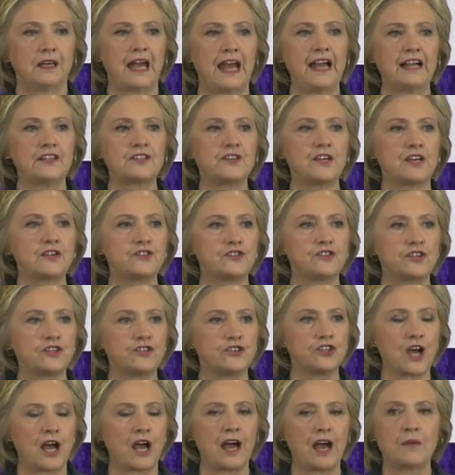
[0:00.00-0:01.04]
access to
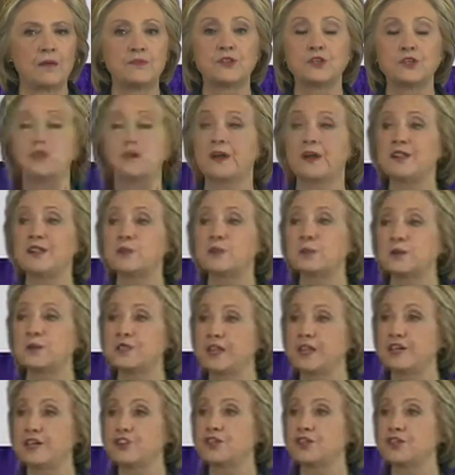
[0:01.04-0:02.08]
jobs, the
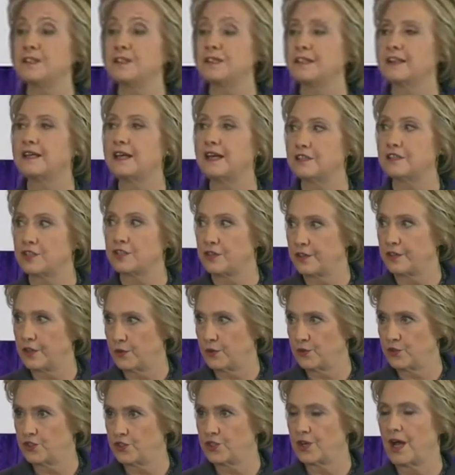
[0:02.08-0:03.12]
transportation to get to
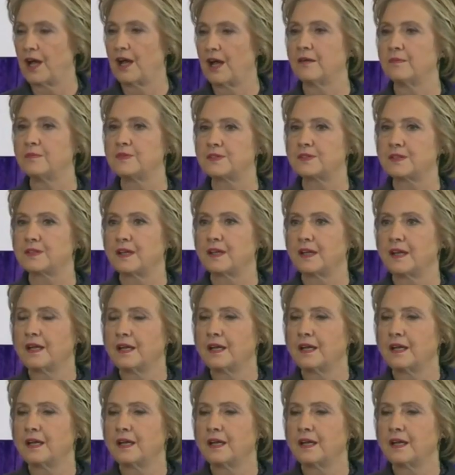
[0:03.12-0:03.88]
those jobs.